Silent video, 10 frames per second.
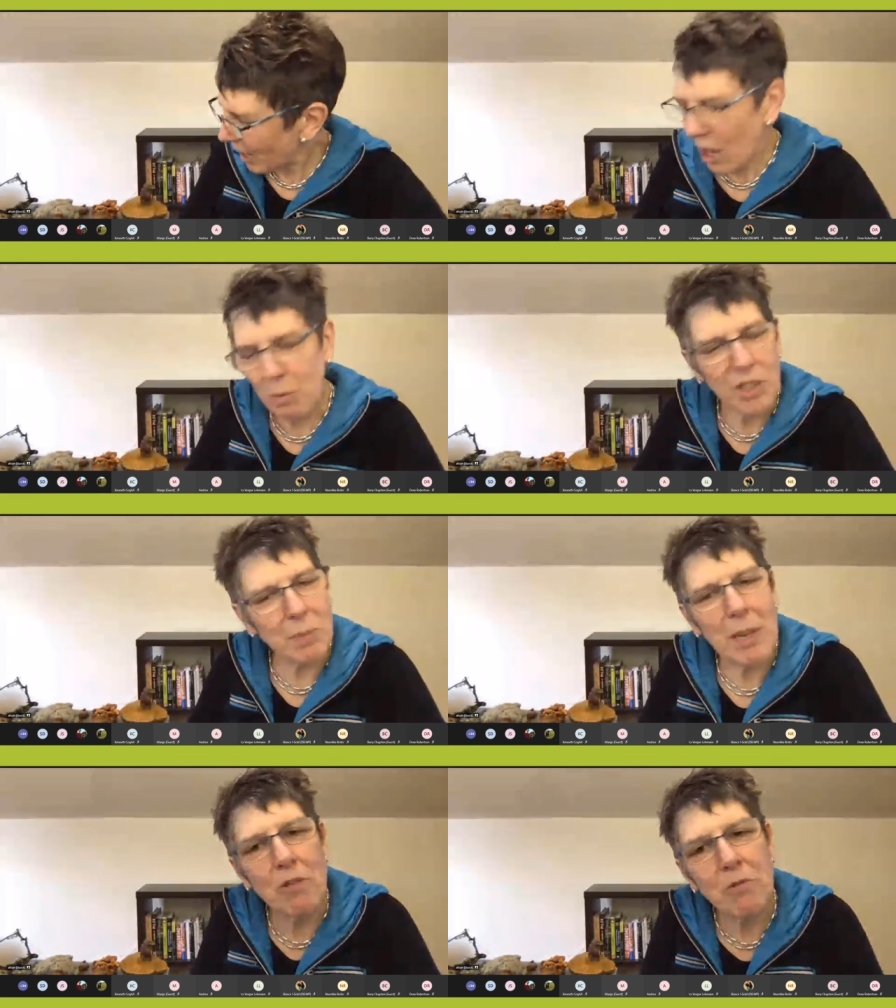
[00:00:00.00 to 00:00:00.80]
And what's
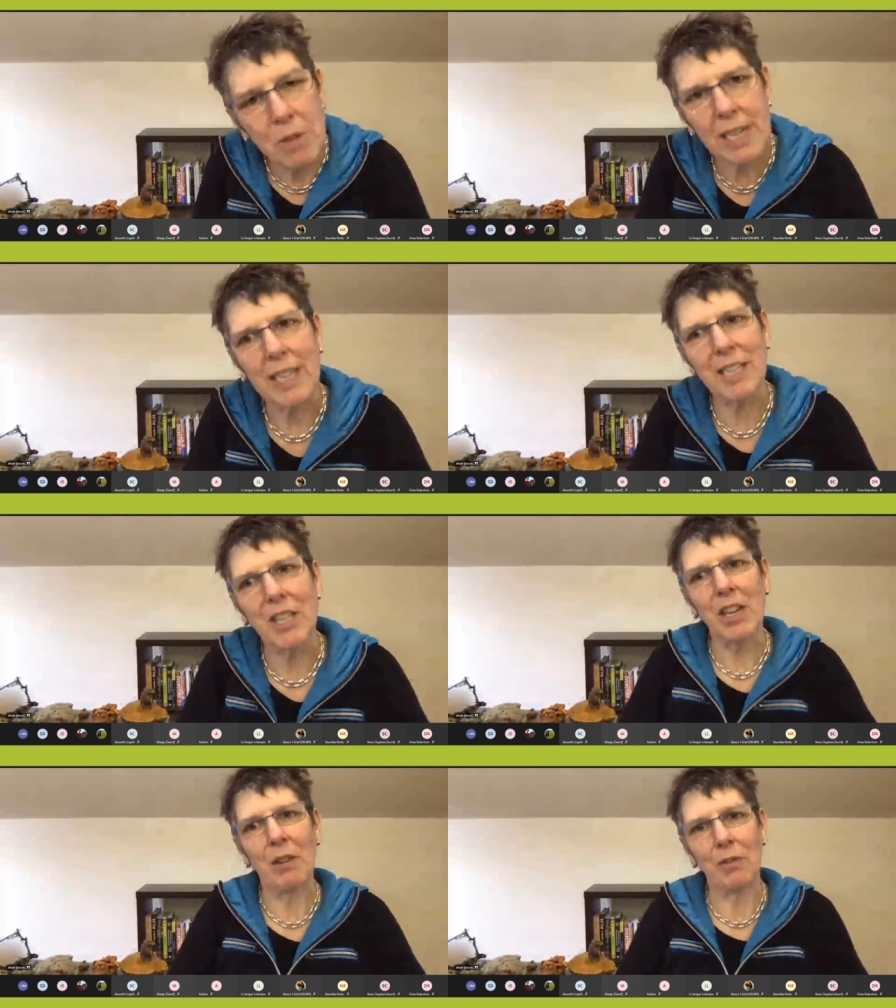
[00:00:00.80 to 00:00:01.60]
been really
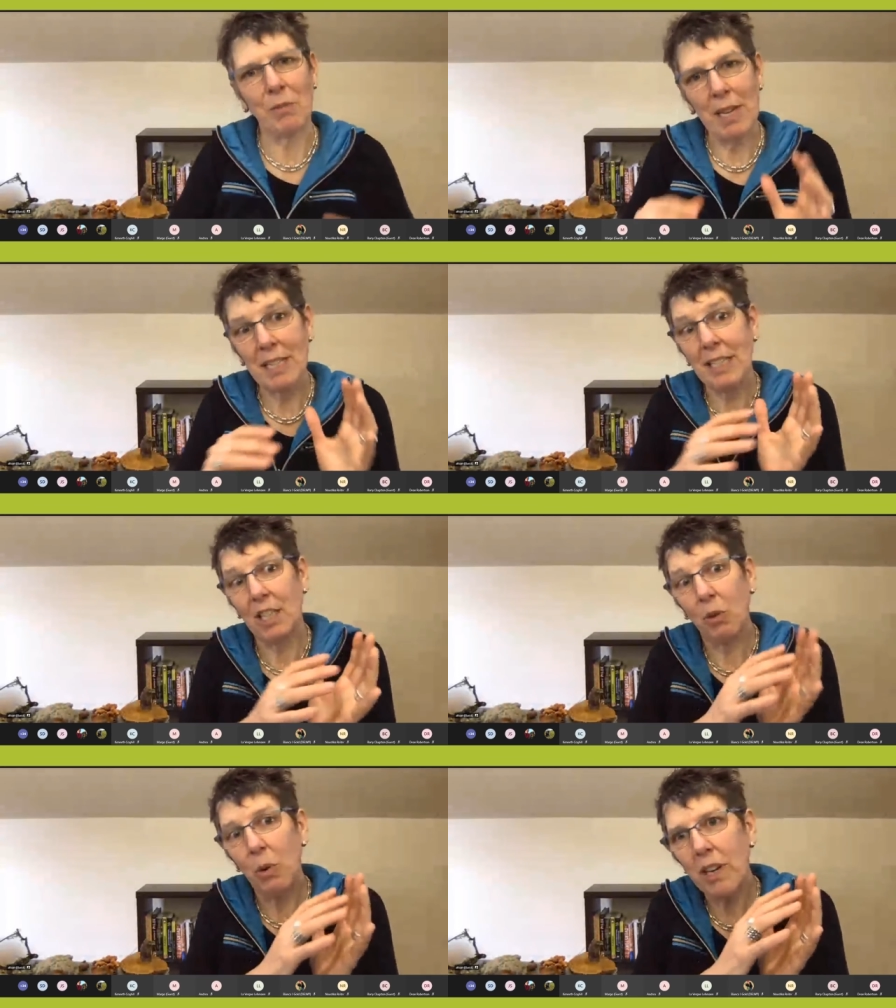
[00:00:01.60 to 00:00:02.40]
exciting for me is
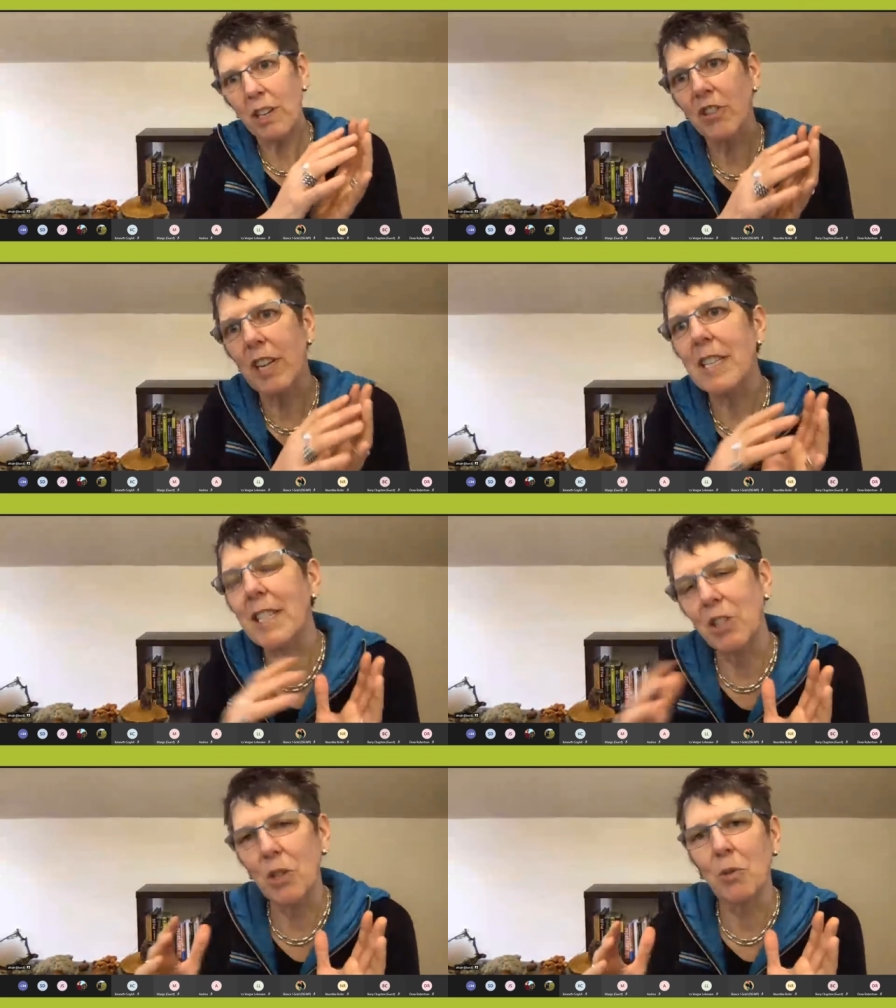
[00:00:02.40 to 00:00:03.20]
it's quite a
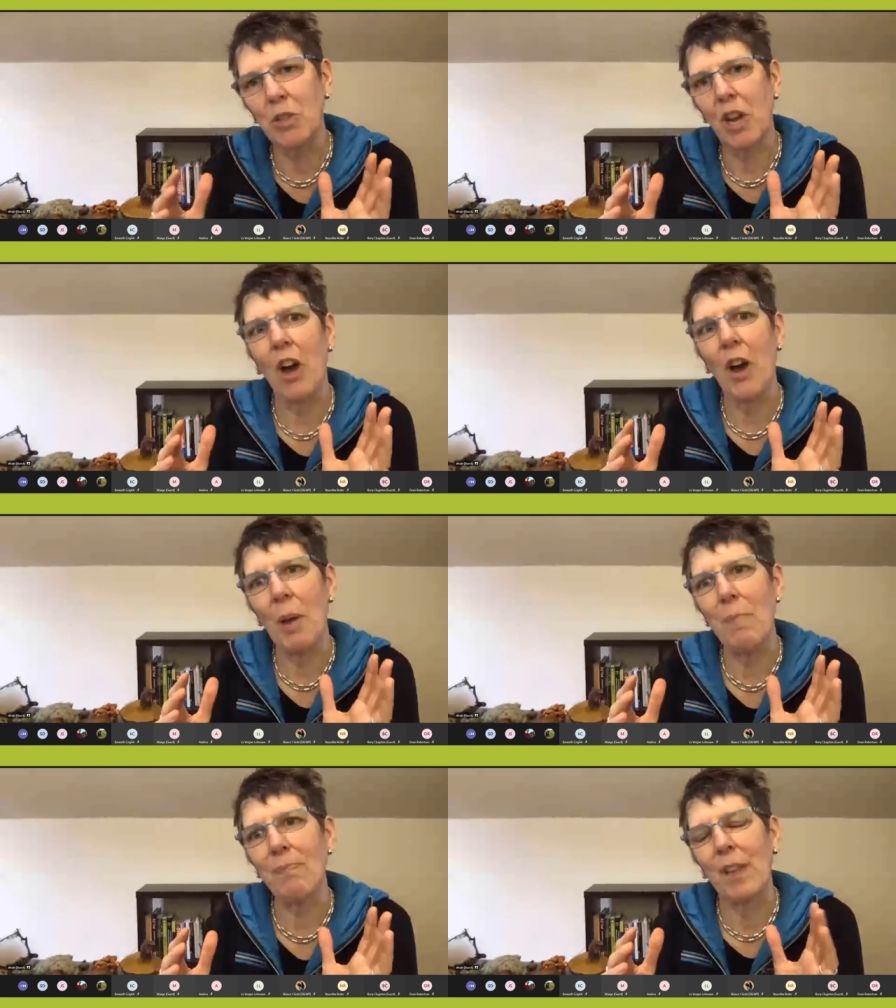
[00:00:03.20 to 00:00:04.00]
transitional
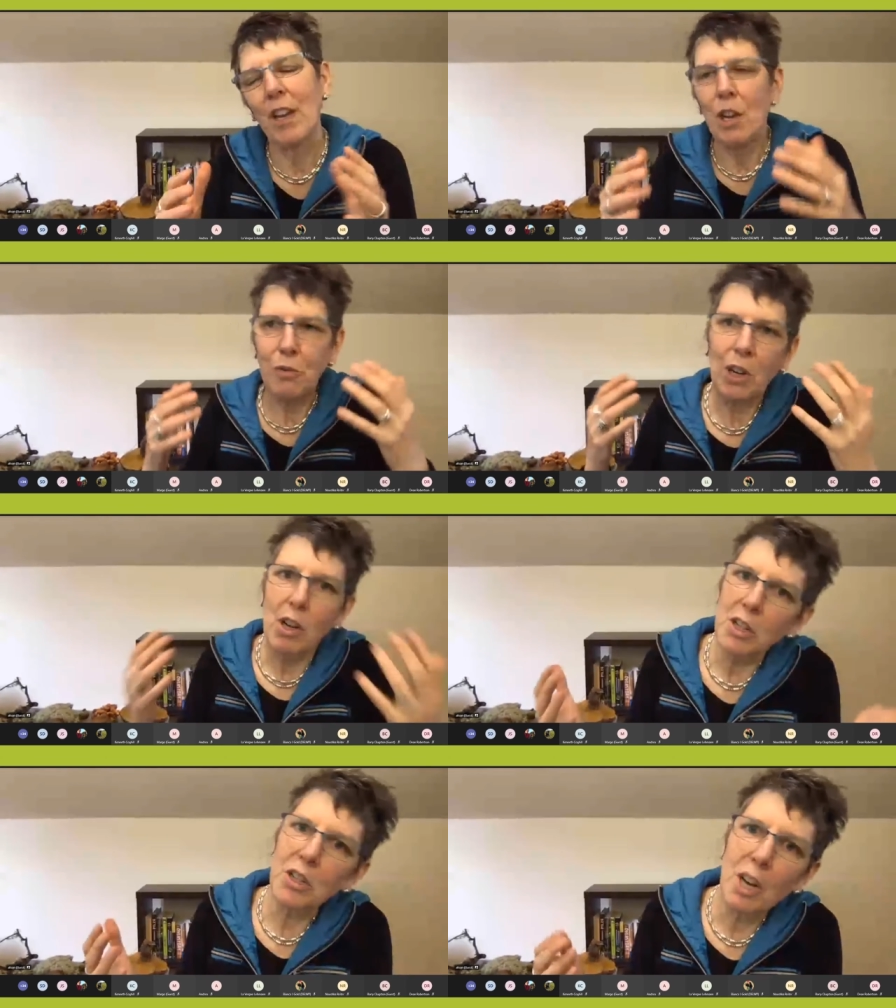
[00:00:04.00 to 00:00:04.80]
time. For a
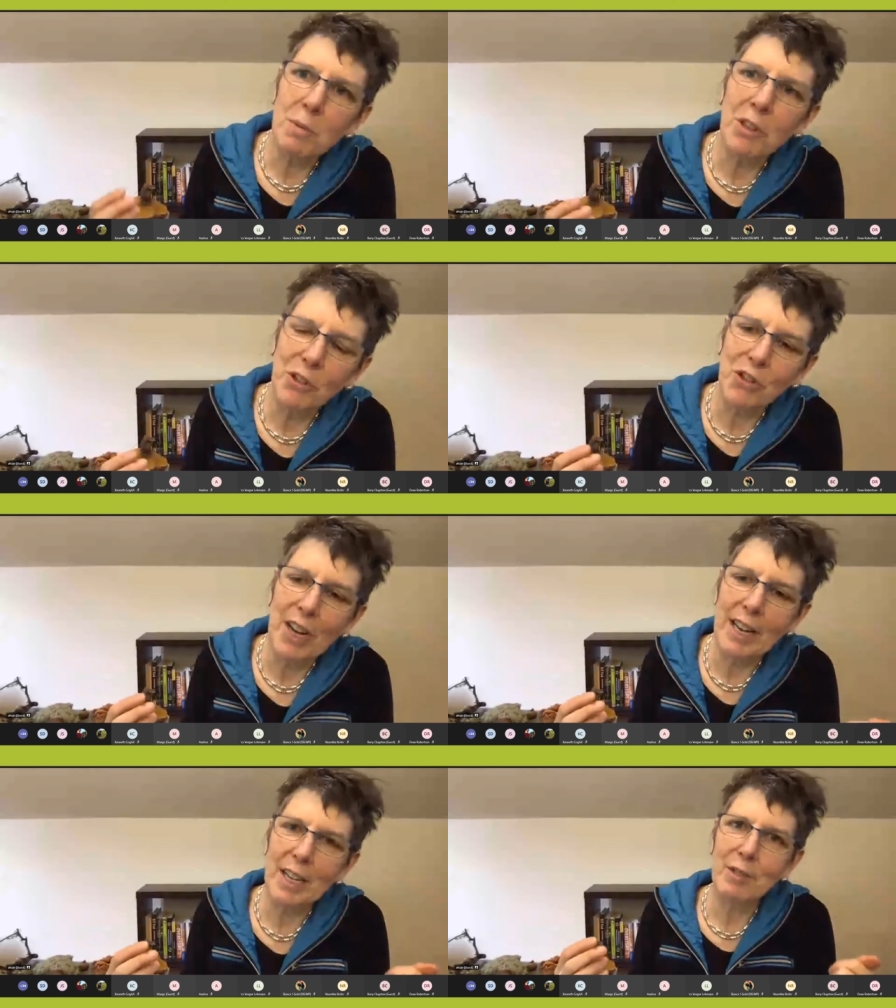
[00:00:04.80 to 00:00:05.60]
long time in
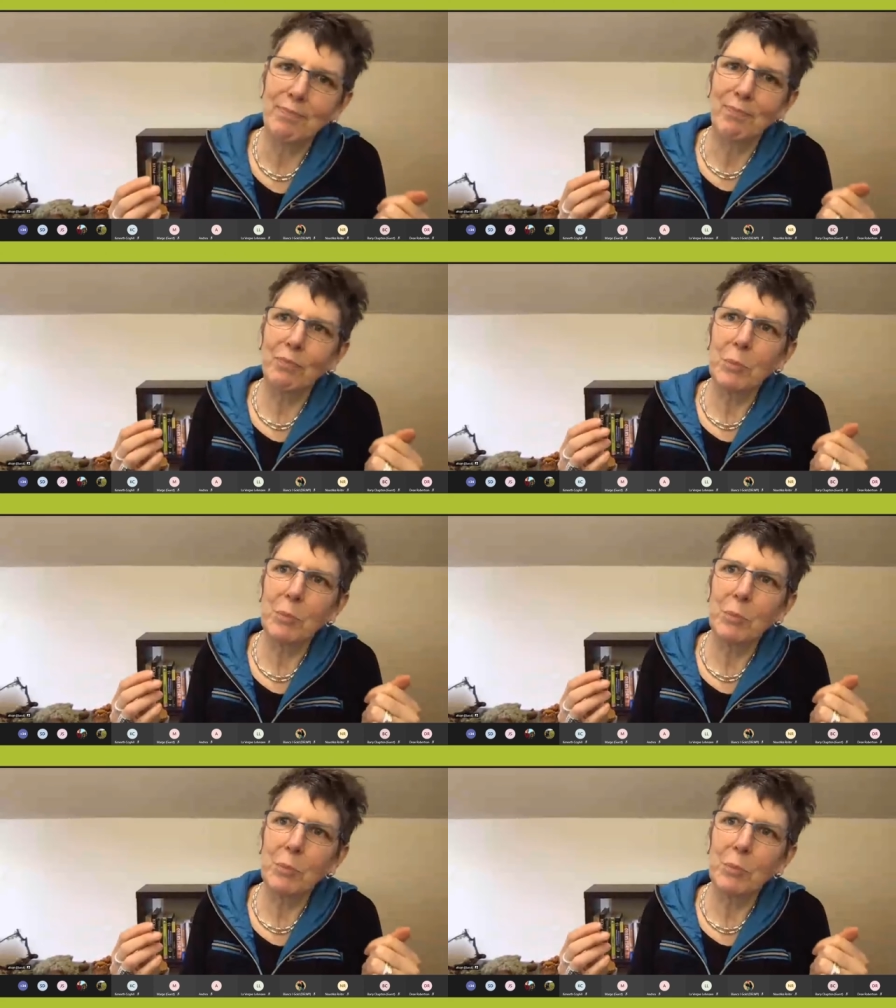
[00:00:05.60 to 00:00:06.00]
Australia,